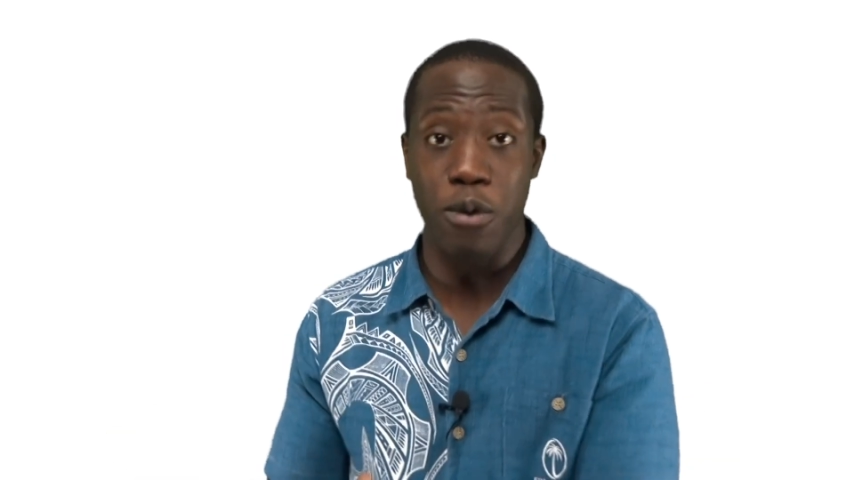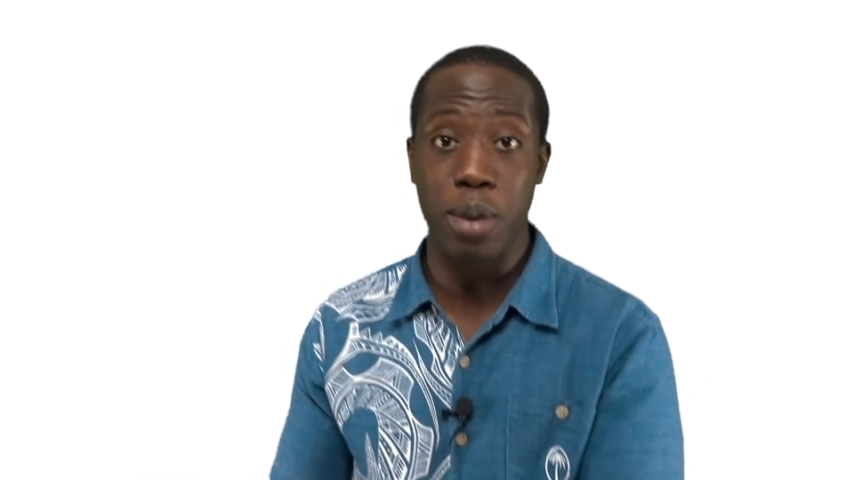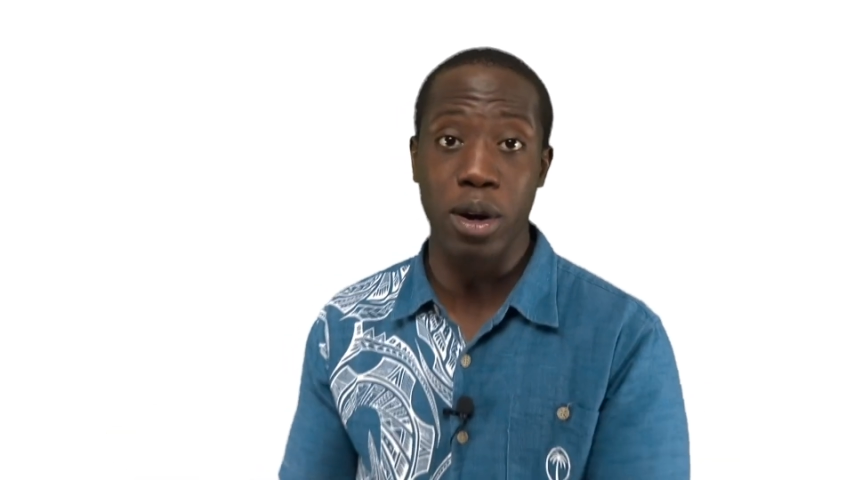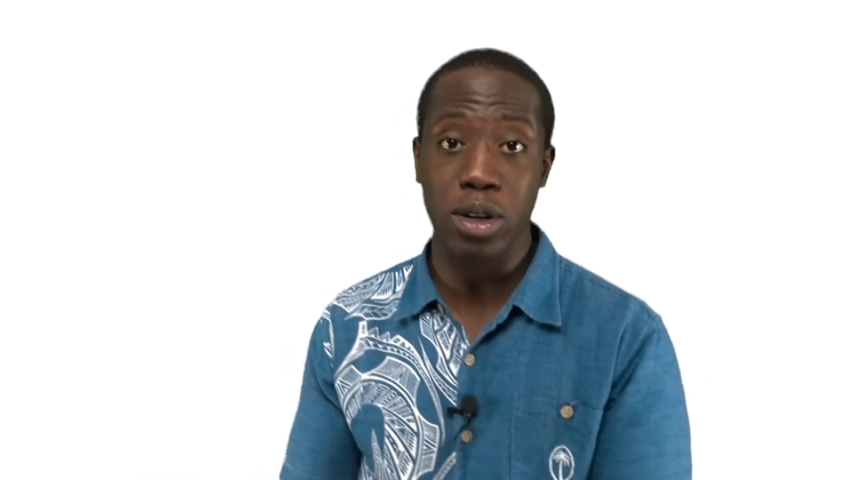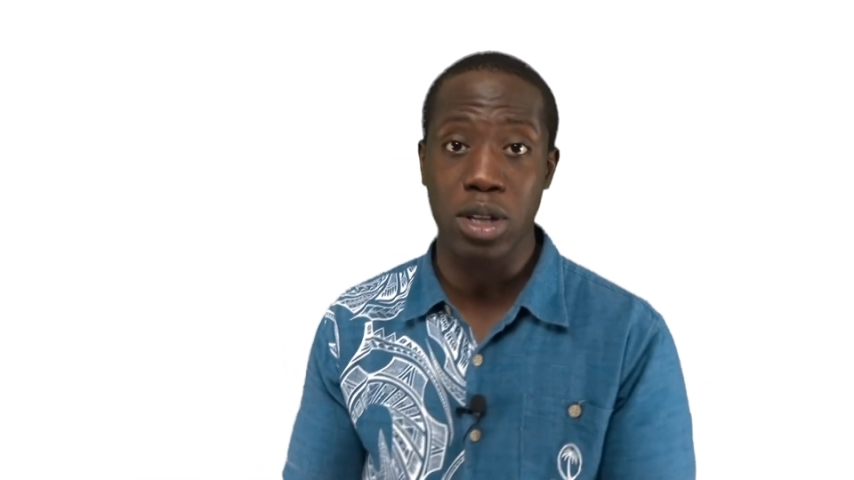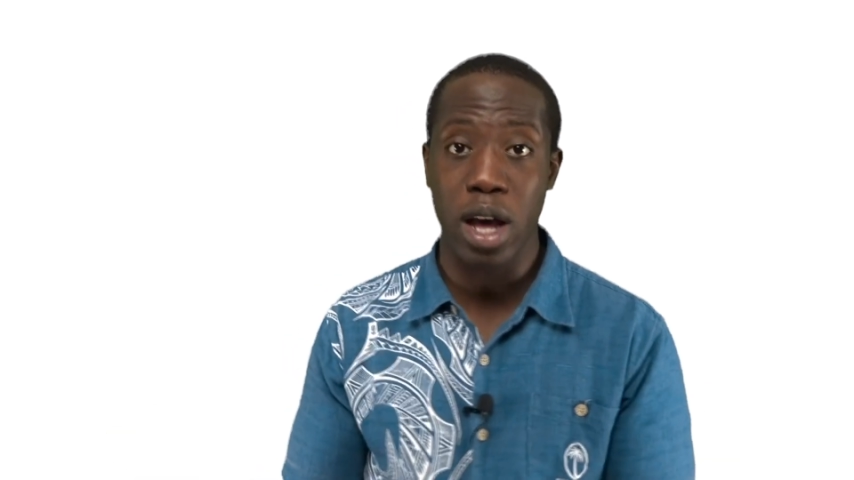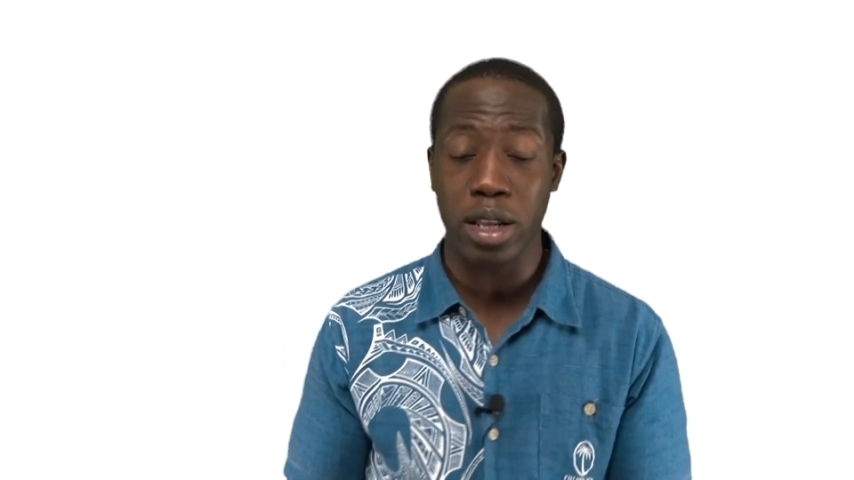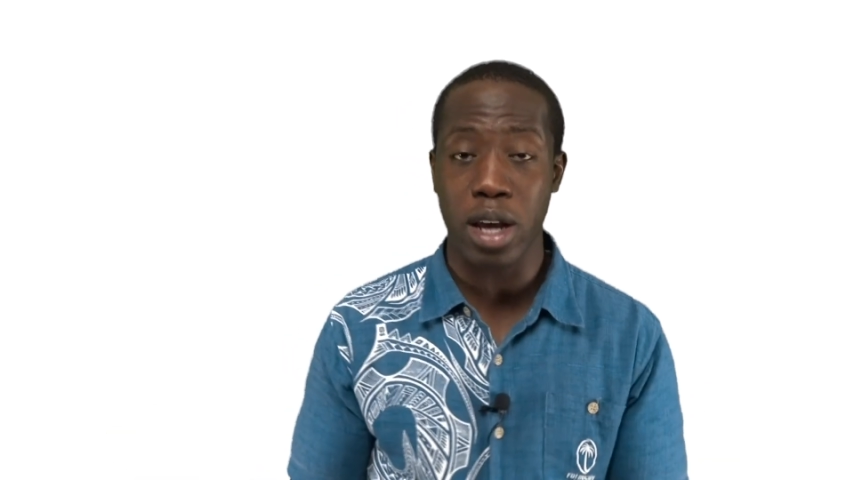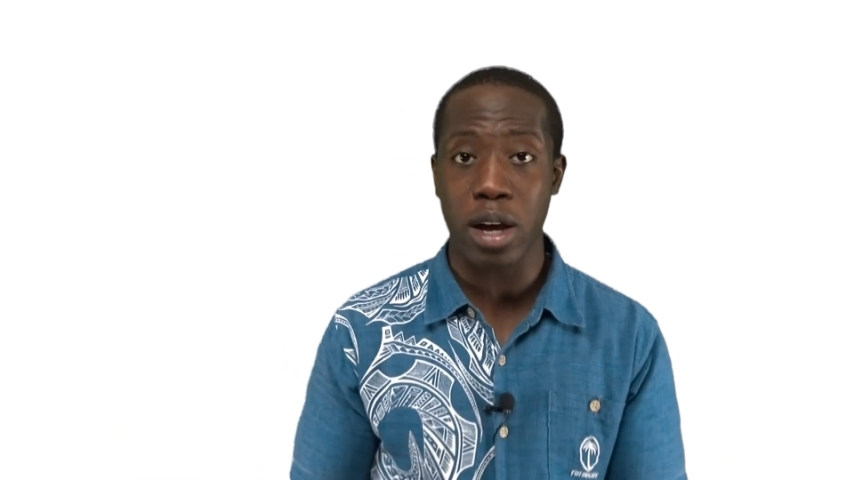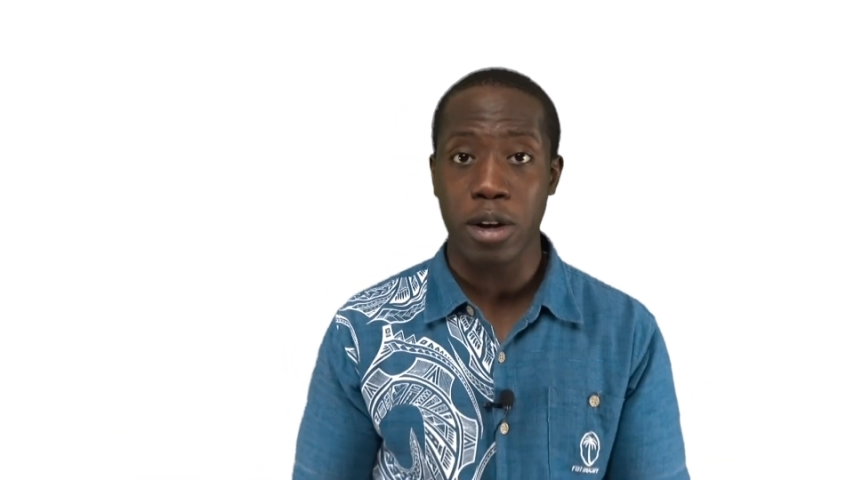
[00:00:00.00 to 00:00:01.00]
from a loss
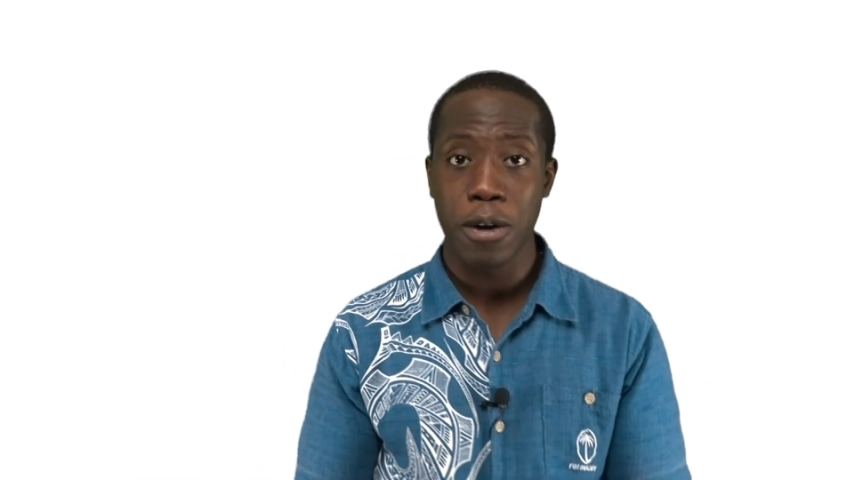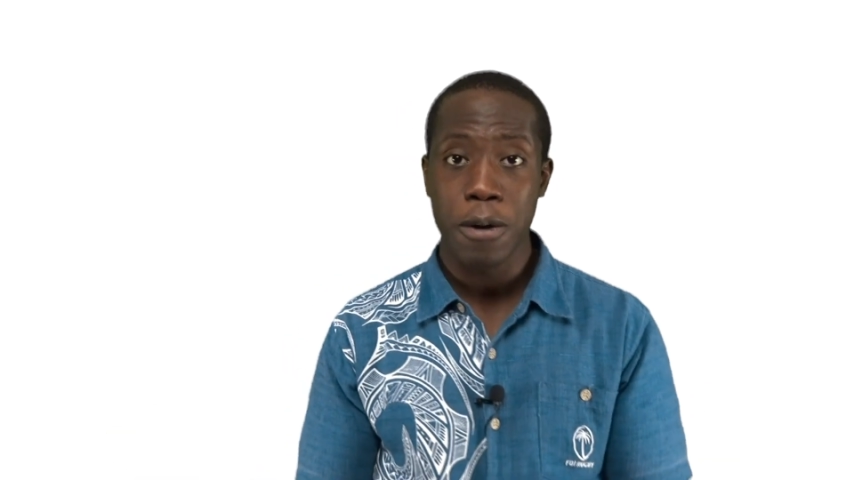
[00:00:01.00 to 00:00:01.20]
like that.